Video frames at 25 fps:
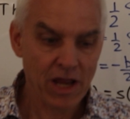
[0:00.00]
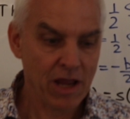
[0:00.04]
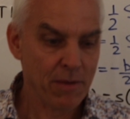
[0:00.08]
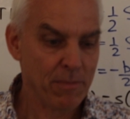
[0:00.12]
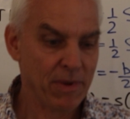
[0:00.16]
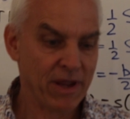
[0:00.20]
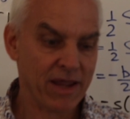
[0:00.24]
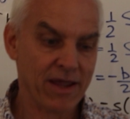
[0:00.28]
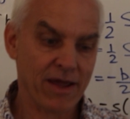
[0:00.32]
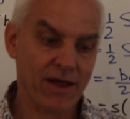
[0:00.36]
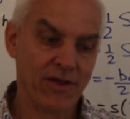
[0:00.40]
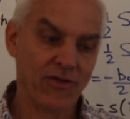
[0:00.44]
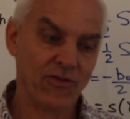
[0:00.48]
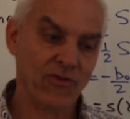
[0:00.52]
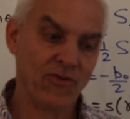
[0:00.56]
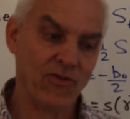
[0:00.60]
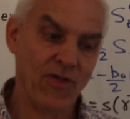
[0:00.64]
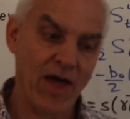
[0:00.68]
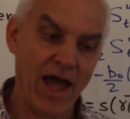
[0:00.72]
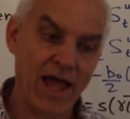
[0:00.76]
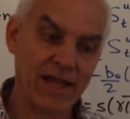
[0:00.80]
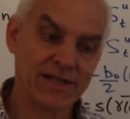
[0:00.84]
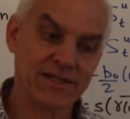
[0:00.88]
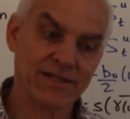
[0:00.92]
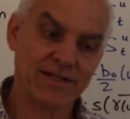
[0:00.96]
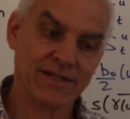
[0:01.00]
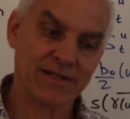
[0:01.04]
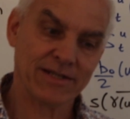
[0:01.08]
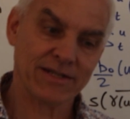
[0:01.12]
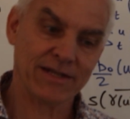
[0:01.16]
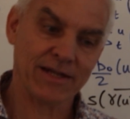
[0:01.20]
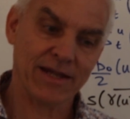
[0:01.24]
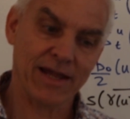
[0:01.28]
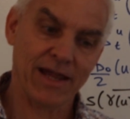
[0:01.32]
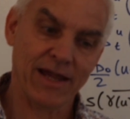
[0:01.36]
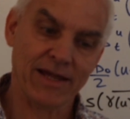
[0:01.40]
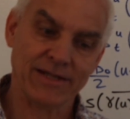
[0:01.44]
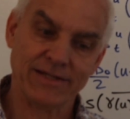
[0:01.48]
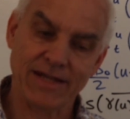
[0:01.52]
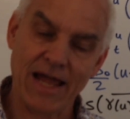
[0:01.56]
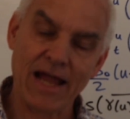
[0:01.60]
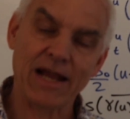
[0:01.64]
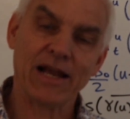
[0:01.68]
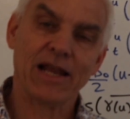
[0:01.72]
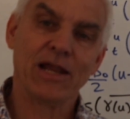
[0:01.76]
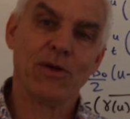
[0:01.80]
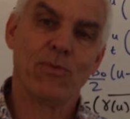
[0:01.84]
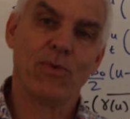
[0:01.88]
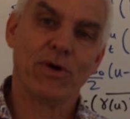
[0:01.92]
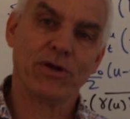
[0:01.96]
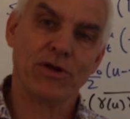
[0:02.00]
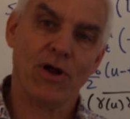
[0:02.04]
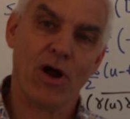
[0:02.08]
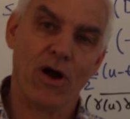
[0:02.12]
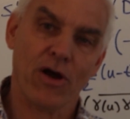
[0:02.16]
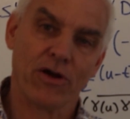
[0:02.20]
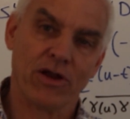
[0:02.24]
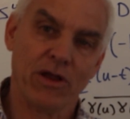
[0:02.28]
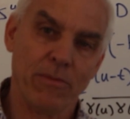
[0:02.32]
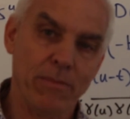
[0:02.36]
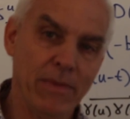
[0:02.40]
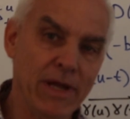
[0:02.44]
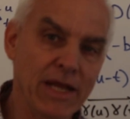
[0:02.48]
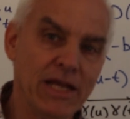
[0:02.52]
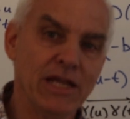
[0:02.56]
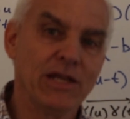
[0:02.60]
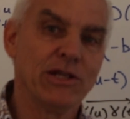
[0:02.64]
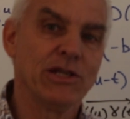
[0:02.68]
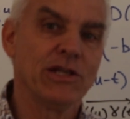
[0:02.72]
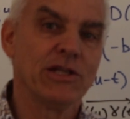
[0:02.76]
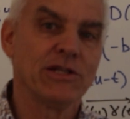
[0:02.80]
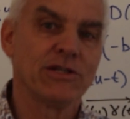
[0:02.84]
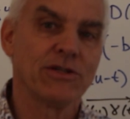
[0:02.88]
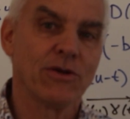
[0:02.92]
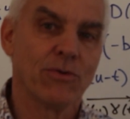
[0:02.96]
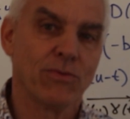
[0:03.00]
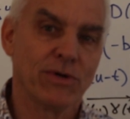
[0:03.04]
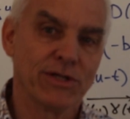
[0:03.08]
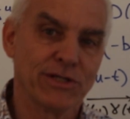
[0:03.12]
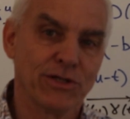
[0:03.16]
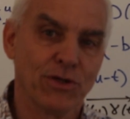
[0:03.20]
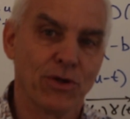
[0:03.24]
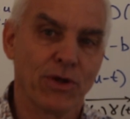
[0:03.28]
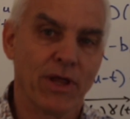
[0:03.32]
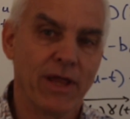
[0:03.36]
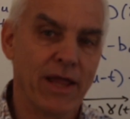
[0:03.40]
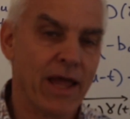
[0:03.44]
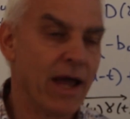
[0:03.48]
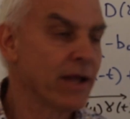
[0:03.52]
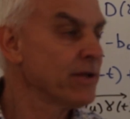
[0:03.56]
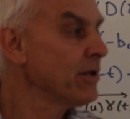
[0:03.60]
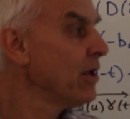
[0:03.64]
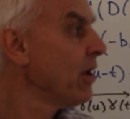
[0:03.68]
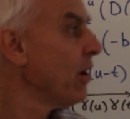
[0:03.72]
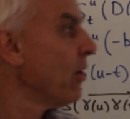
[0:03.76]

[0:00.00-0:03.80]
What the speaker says: because that's exactly what Archimedes was looking at